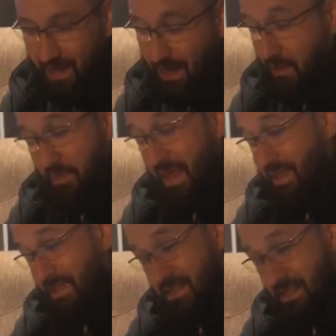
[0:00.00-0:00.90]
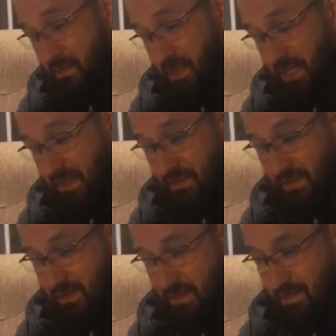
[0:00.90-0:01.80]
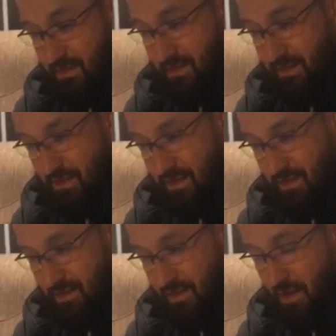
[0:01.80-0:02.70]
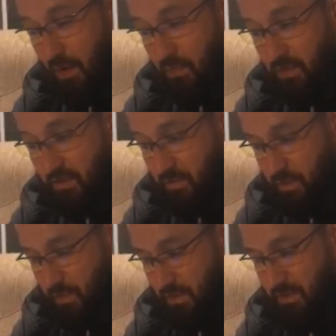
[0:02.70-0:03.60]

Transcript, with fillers: man, this is something else. This is unbelievable.